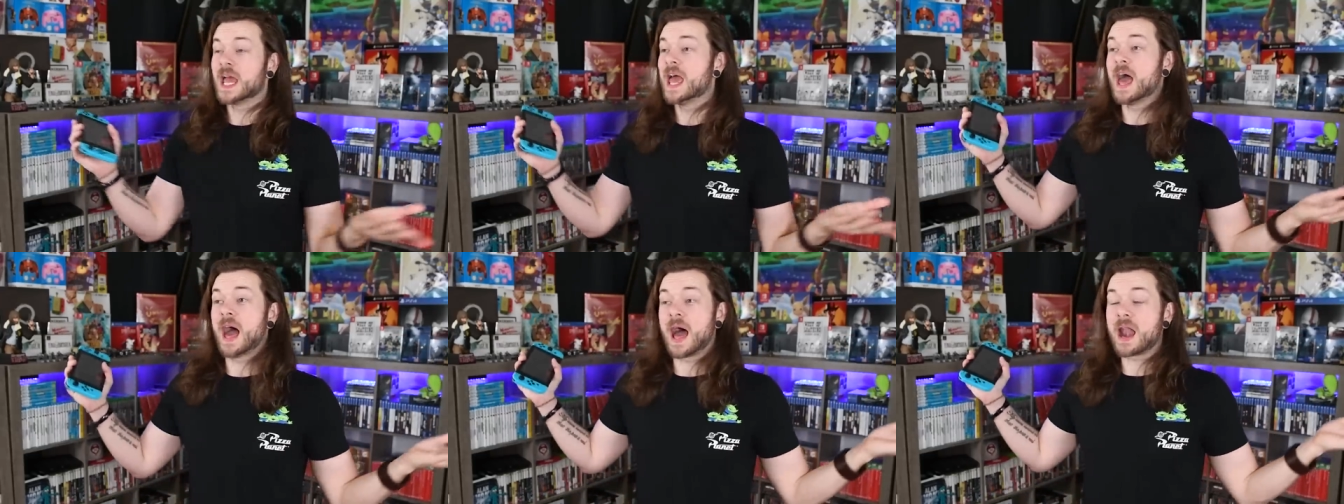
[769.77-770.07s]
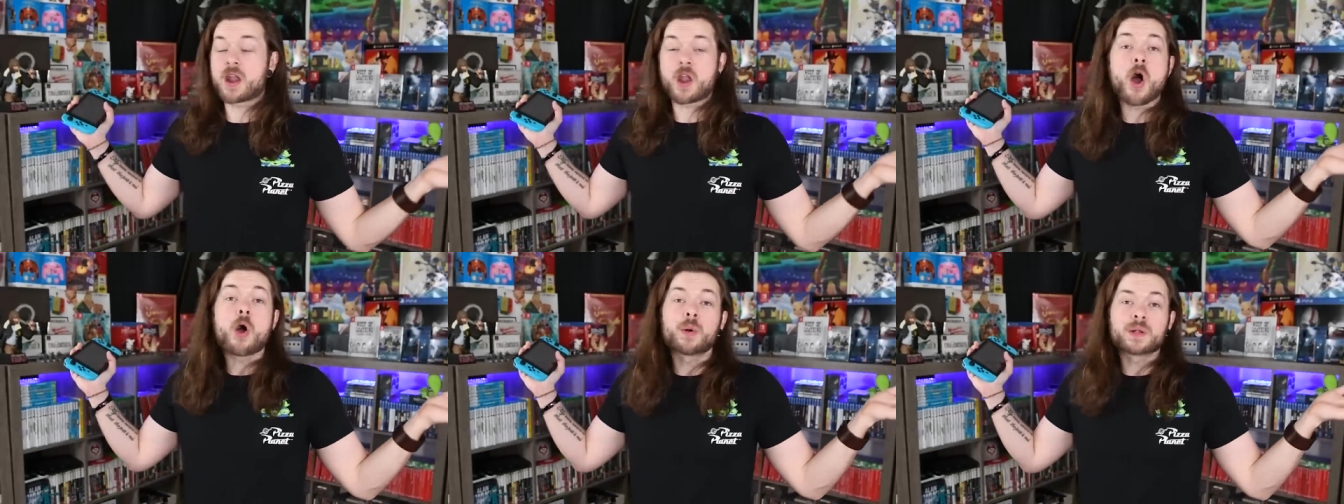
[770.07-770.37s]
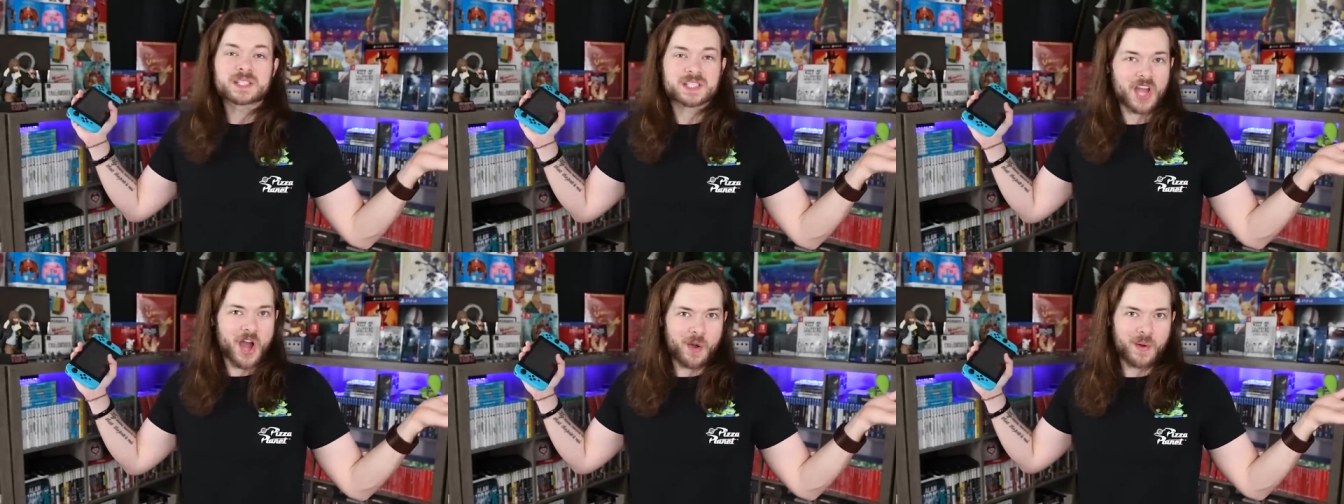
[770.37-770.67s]
I don't know
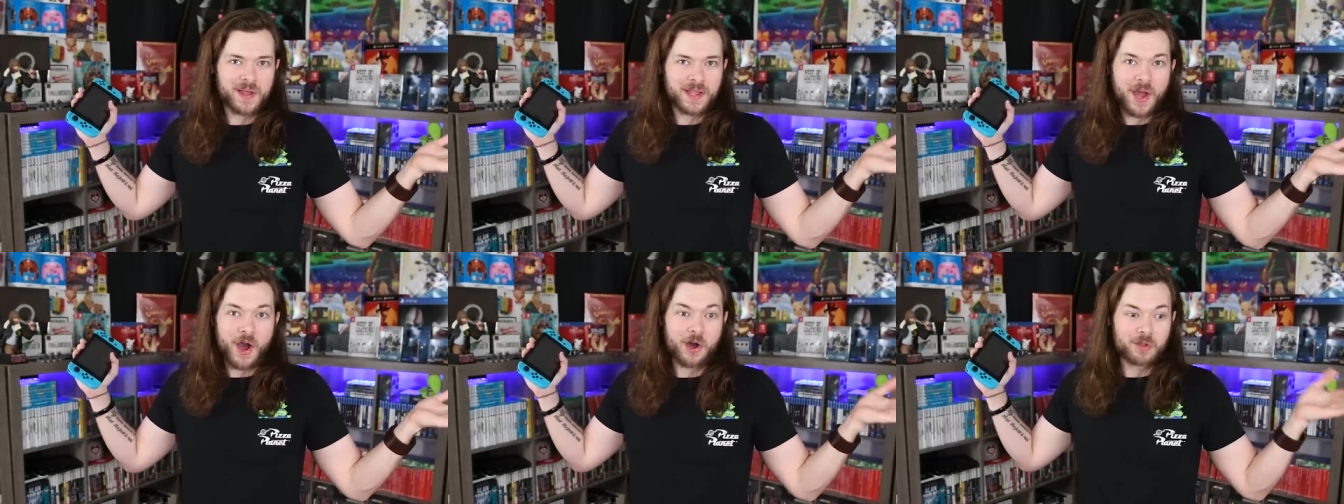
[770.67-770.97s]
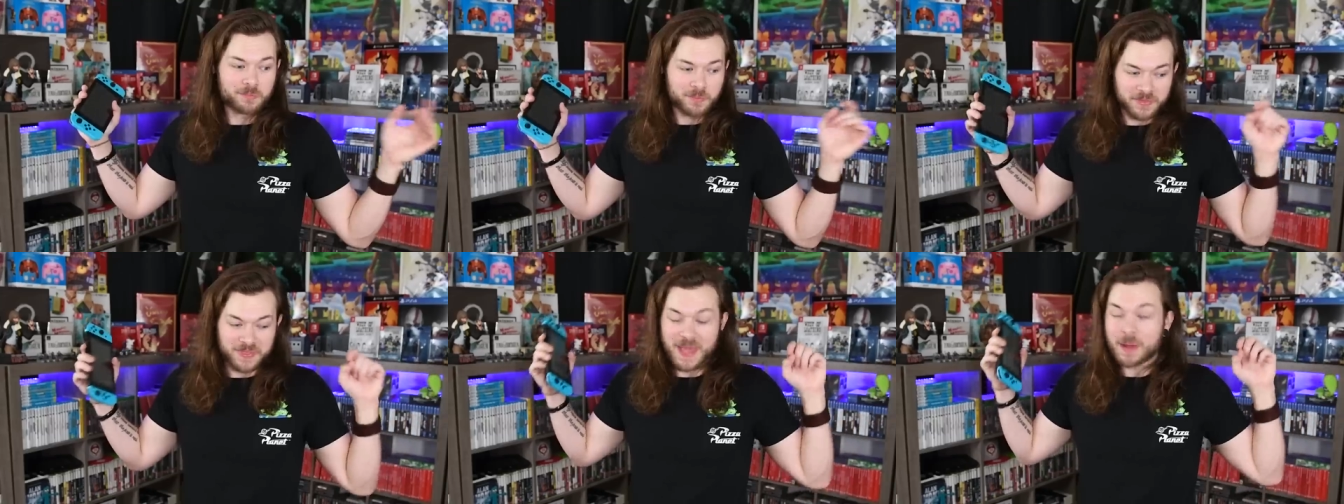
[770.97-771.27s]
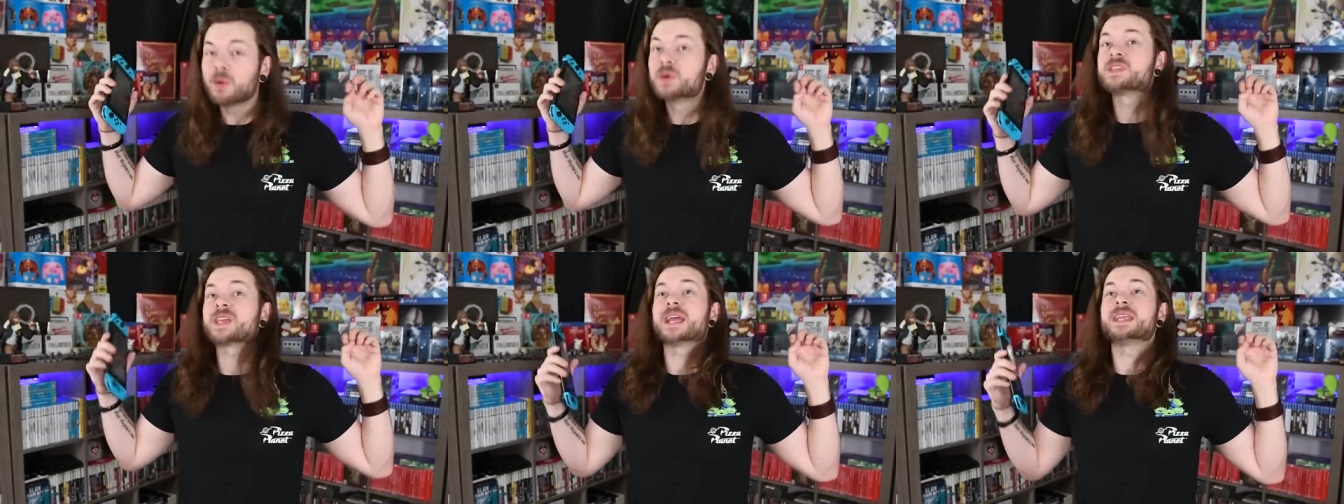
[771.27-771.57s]
what's going on, but there
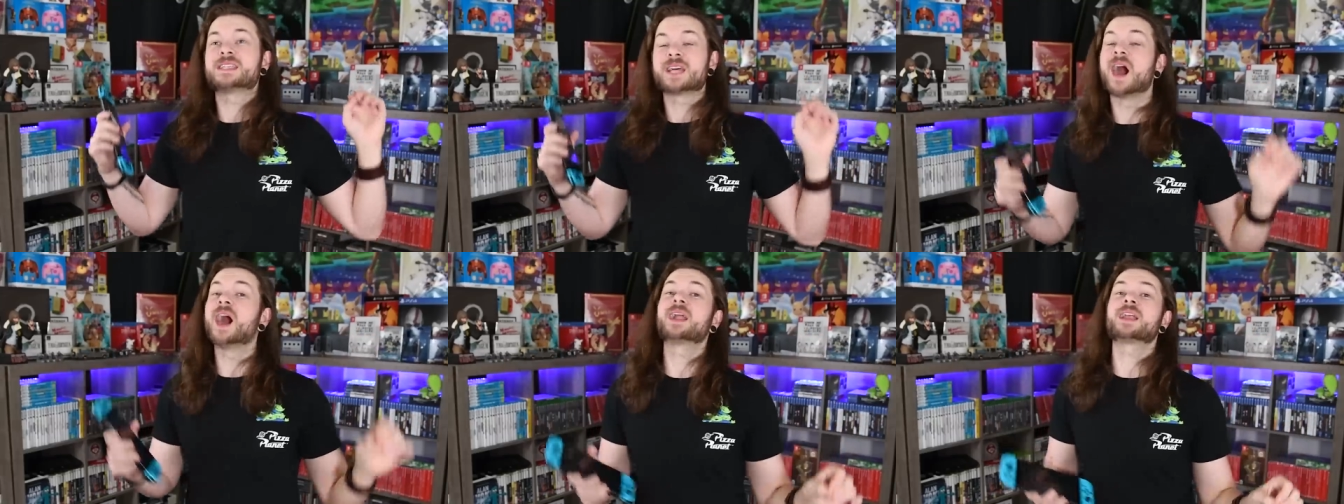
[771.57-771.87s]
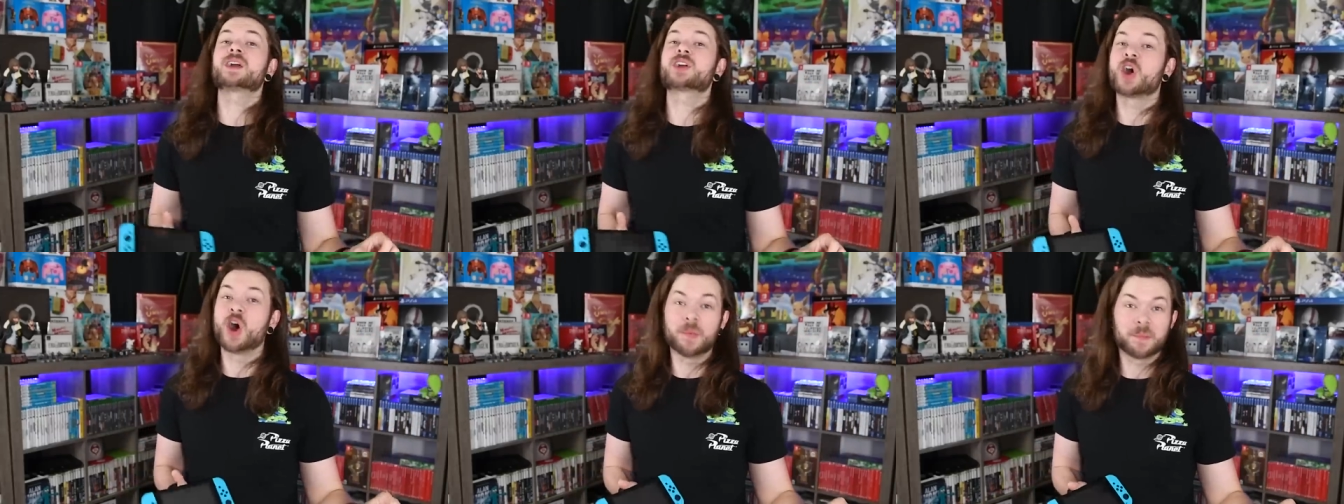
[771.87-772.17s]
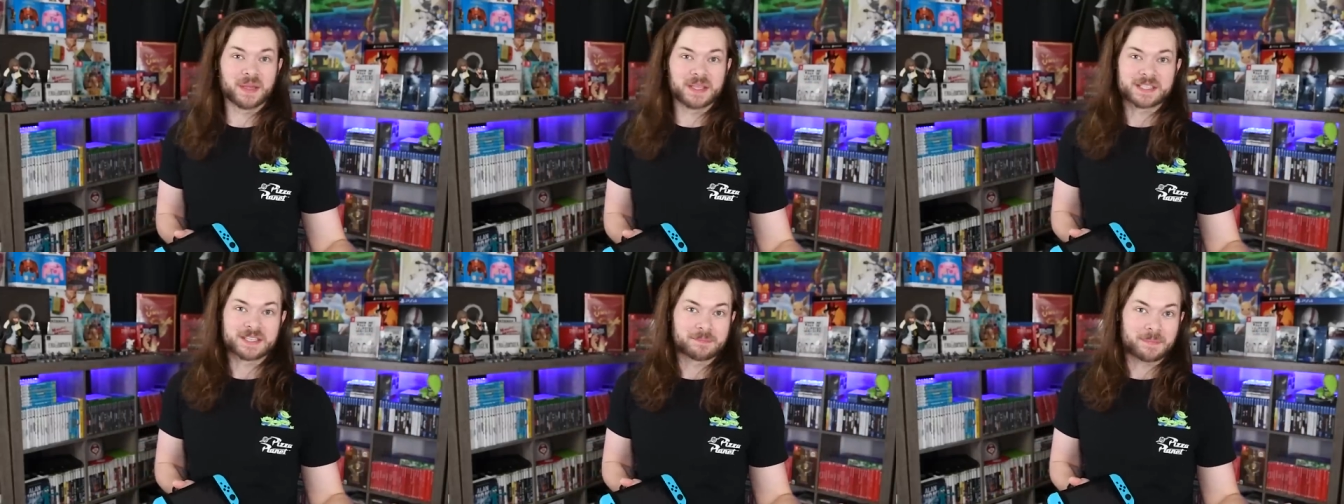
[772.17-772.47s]
was a ton of
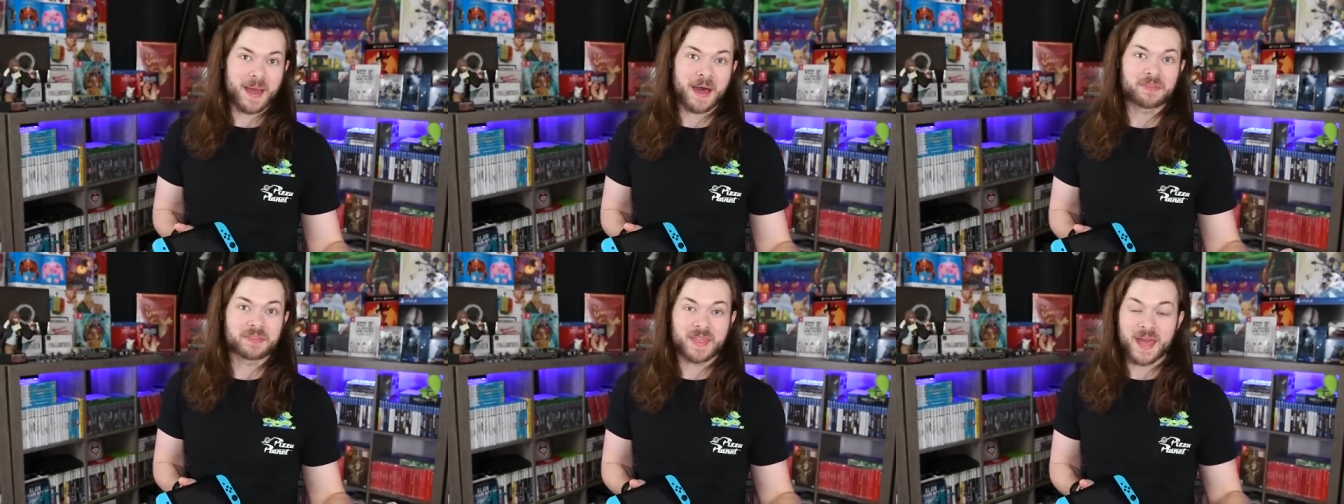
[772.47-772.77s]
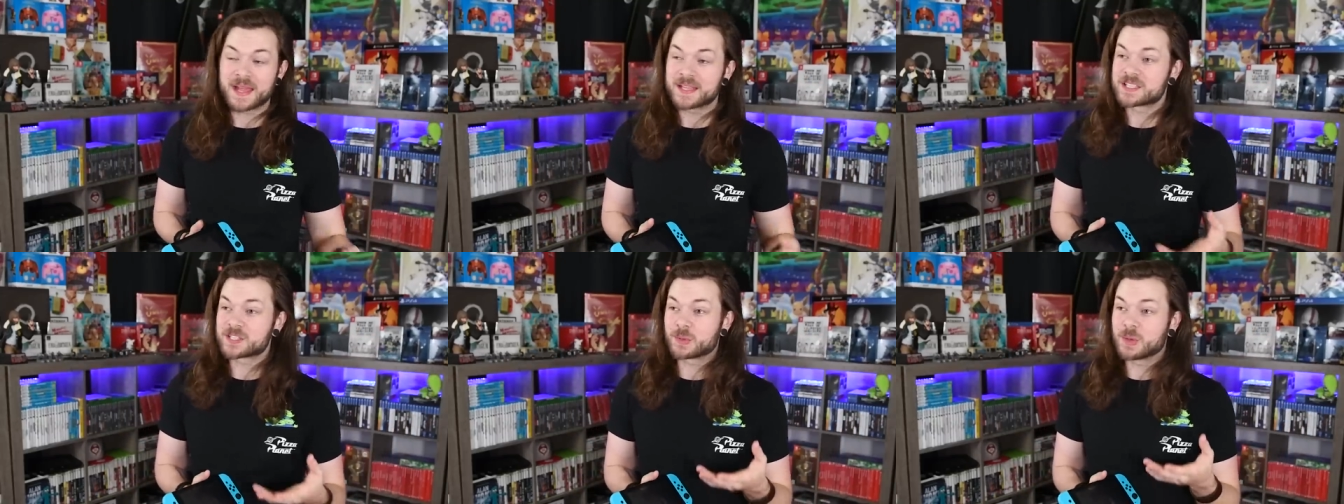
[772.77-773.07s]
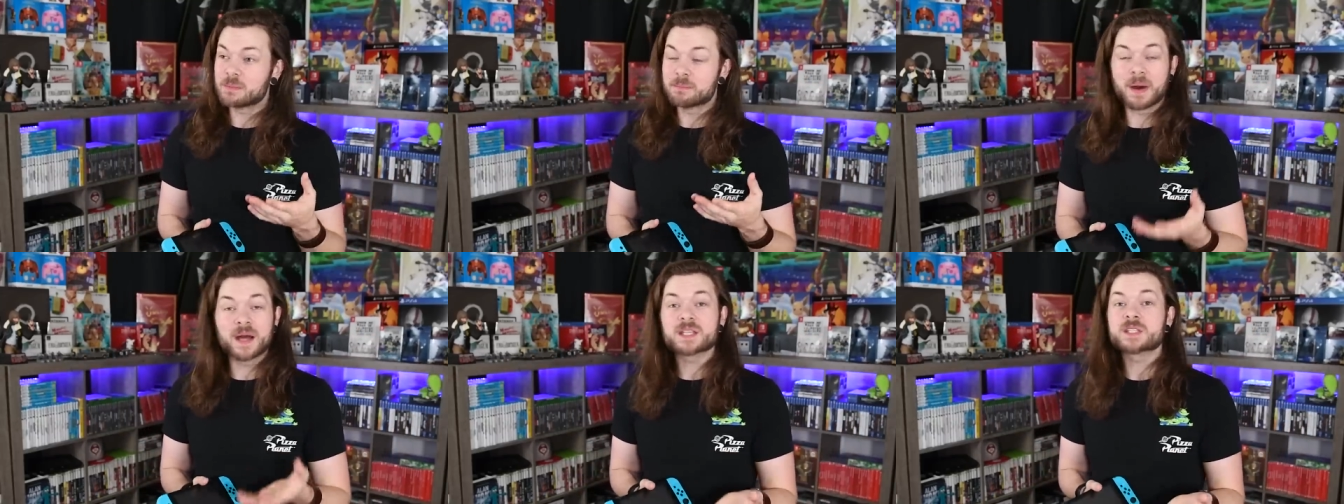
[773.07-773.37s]
comments about that, so
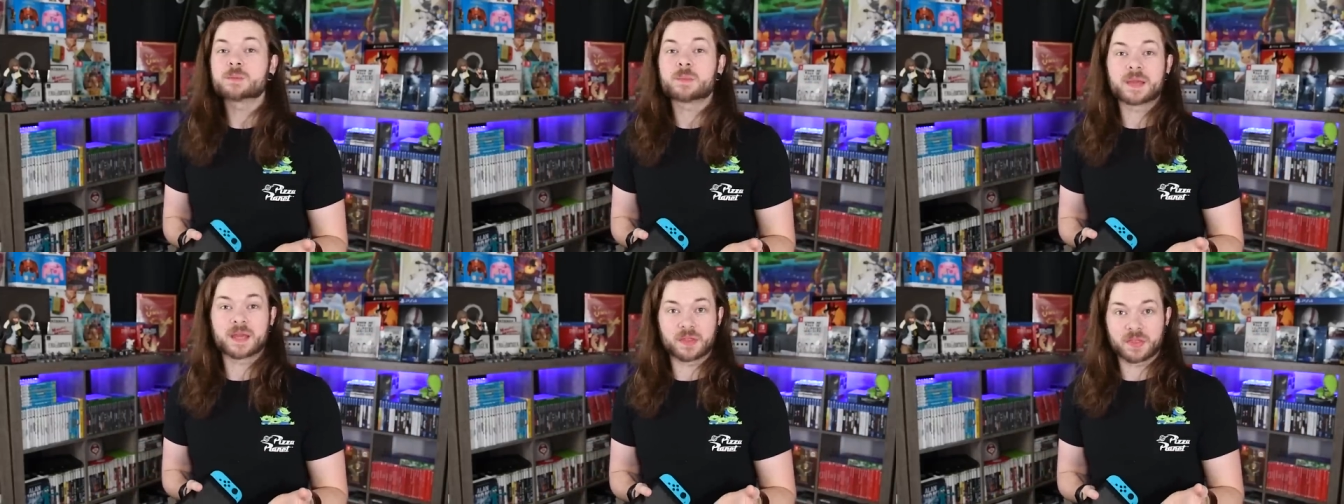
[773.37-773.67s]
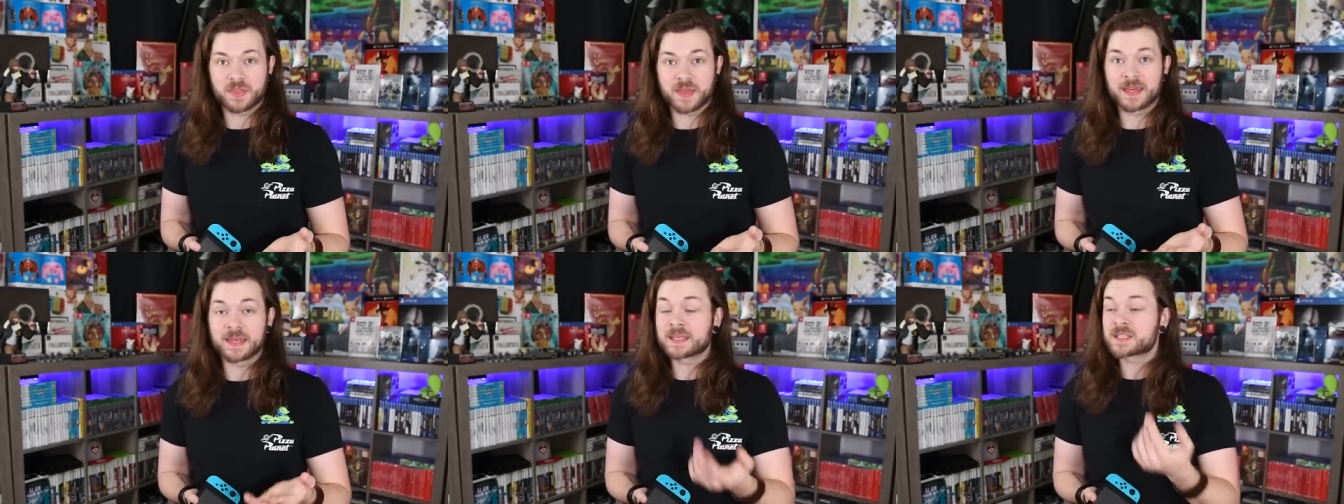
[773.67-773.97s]
it must be a thing.